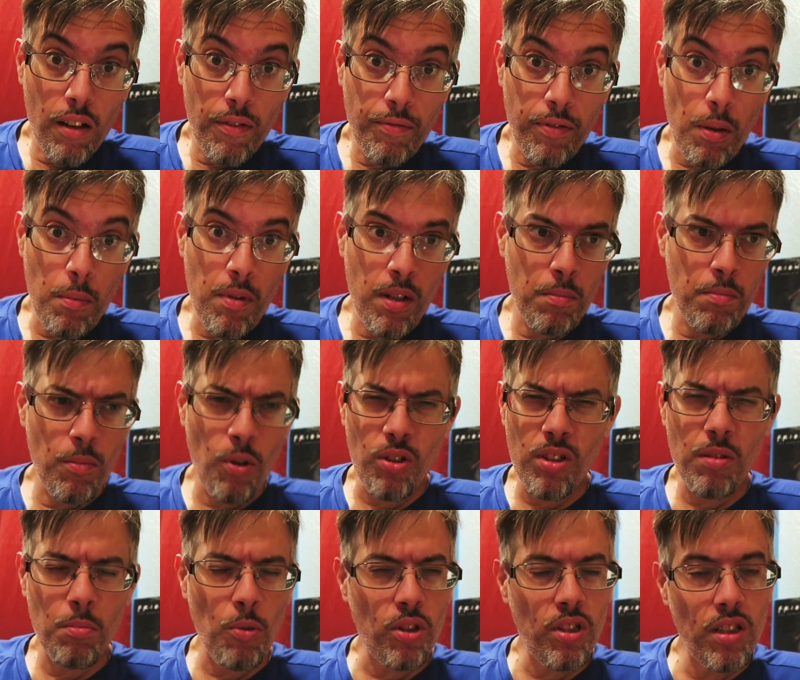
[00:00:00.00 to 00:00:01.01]
from him. Most
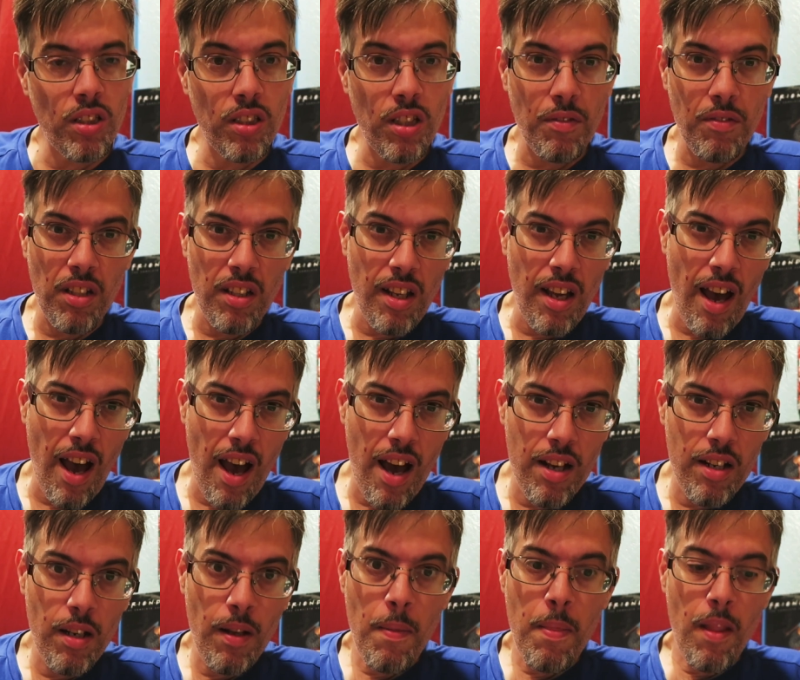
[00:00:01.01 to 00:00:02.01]
of the stuff that he
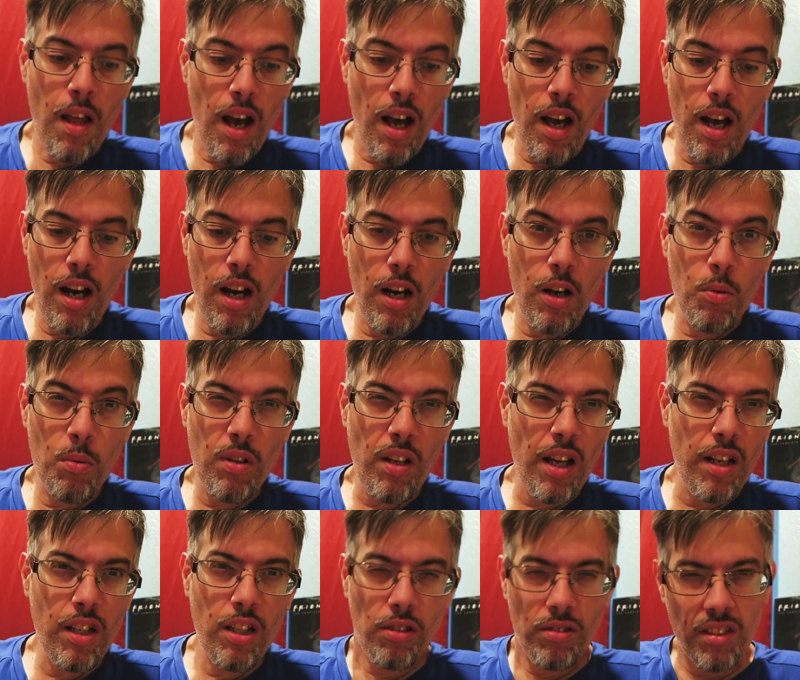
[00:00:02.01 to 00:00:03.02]
had were
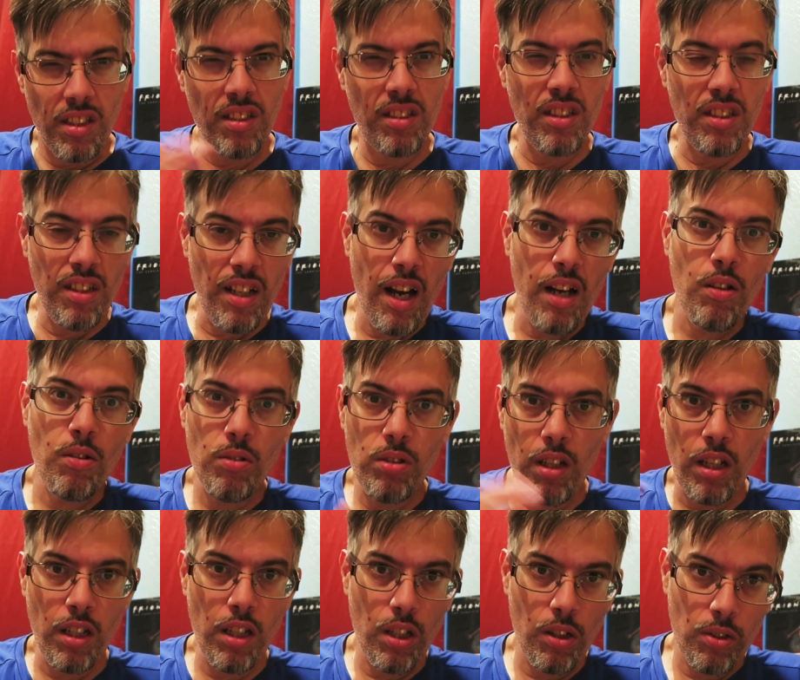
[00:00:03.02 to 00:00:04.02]
like Disney titles,
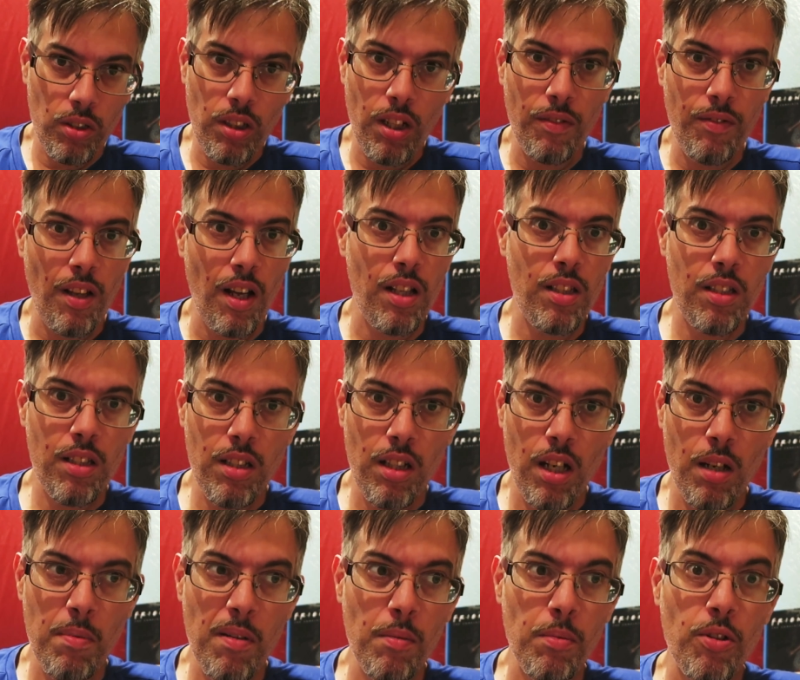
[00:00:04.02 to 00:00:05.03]
like stuff that
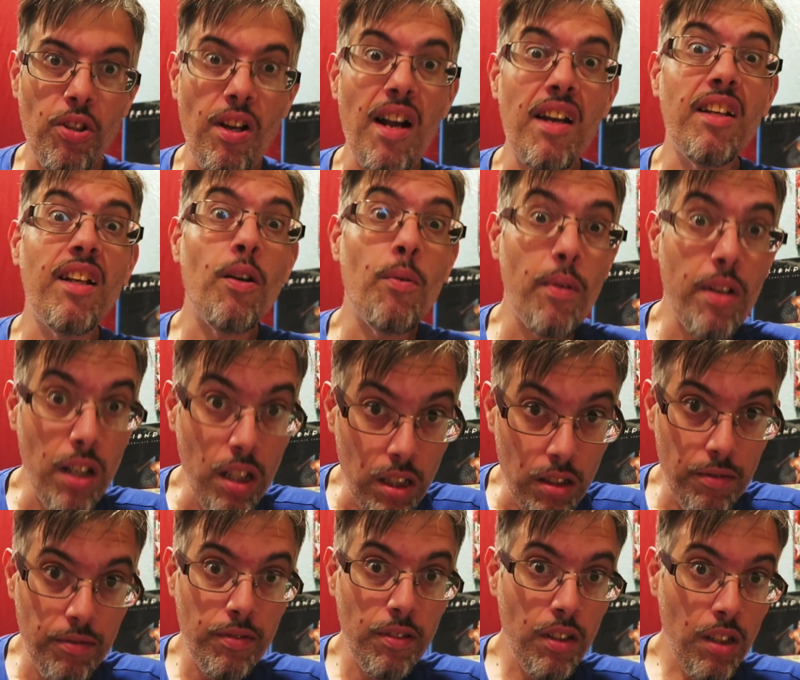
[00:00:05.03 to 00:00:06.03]
people are trying to get rid
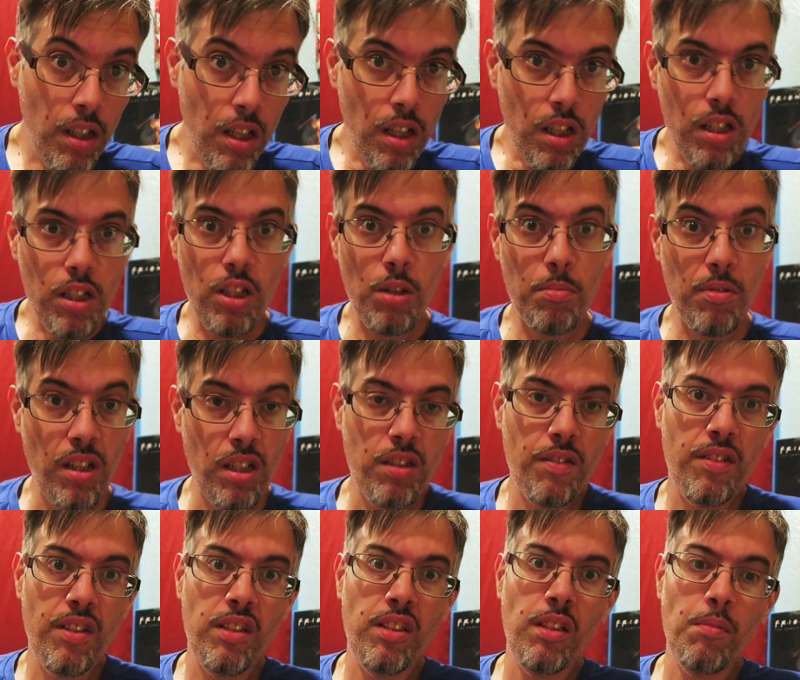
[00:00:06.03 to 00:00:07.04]
of, because
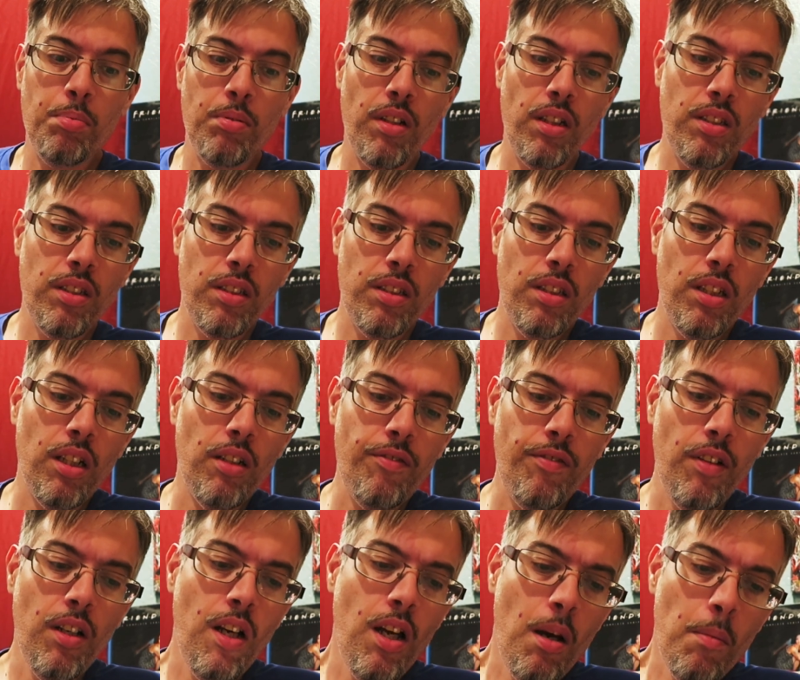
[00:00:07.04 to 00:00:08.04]
of Disney Plus and
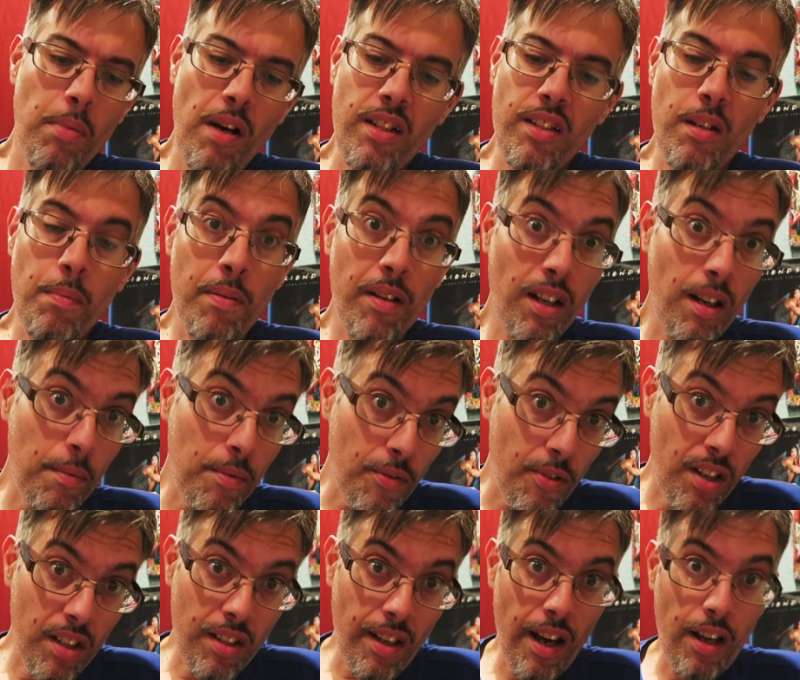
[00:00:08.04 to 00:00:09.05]
stuff. But I did pick up
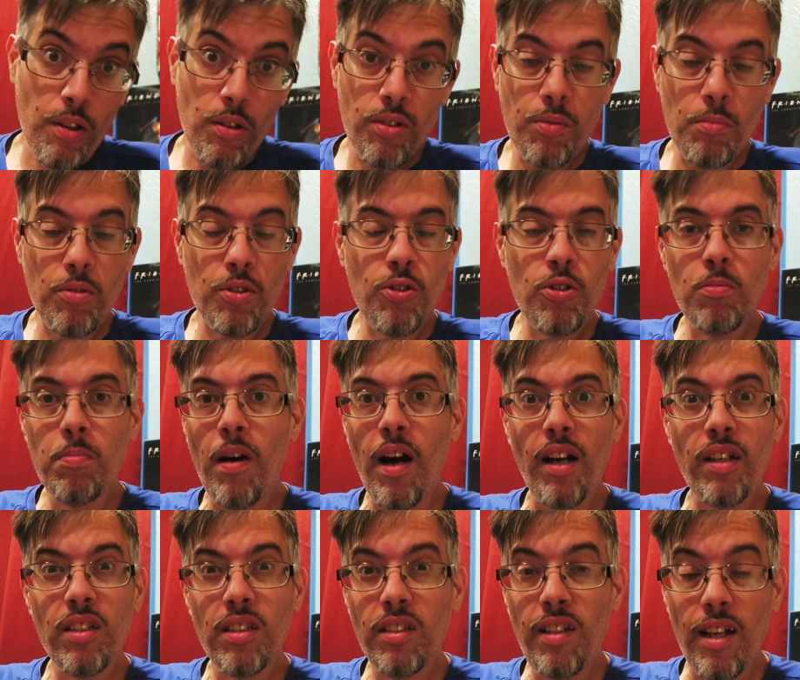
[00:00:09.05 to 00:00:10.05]
3 titles from the 2
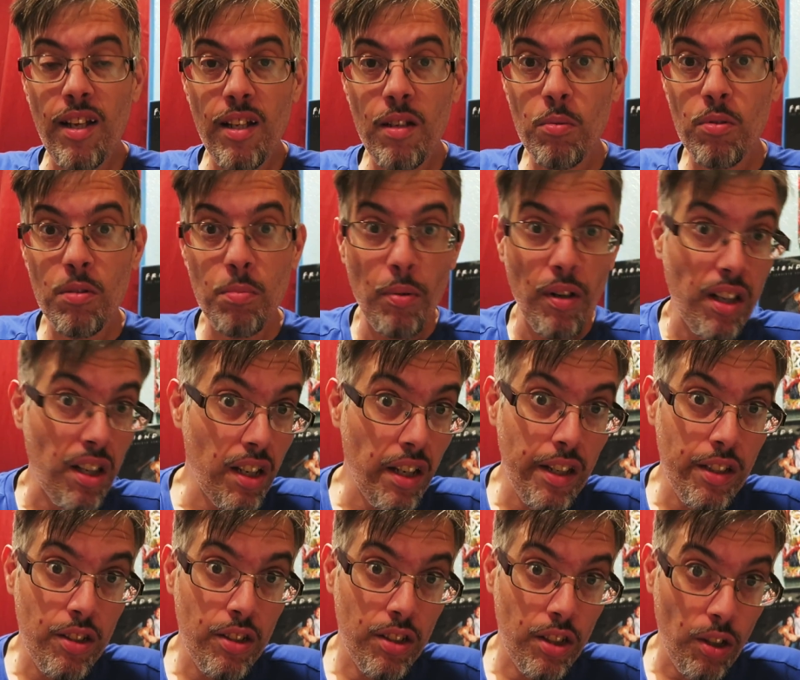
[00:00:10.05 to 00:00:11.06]
boxes that he was bringing in to